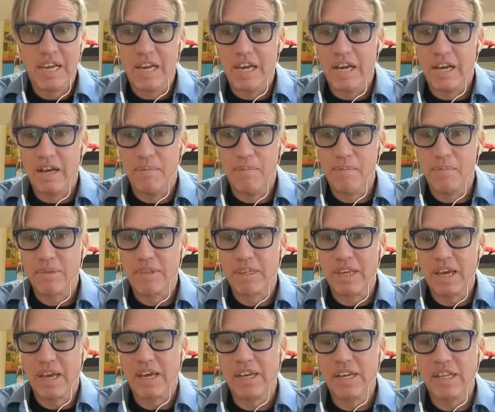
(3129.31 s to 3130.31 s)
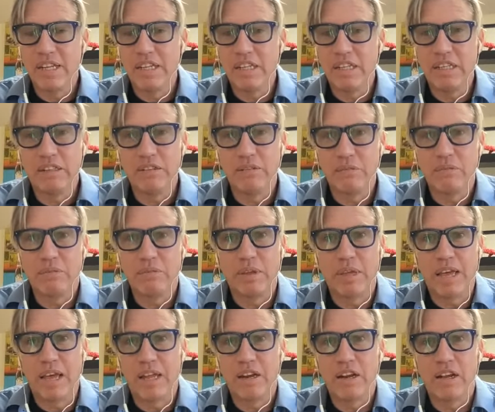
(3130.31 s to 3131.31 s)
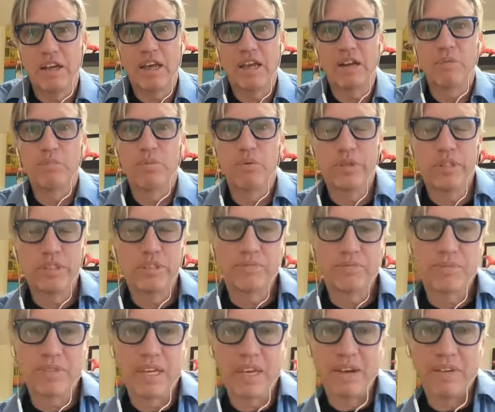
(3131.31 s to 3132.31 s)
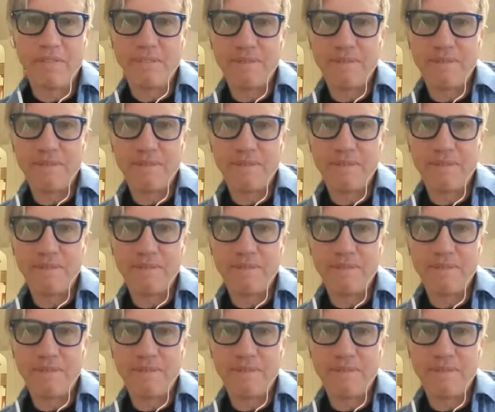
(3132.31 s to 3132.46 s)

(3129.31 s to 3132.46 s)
Yael had a point. Yeah.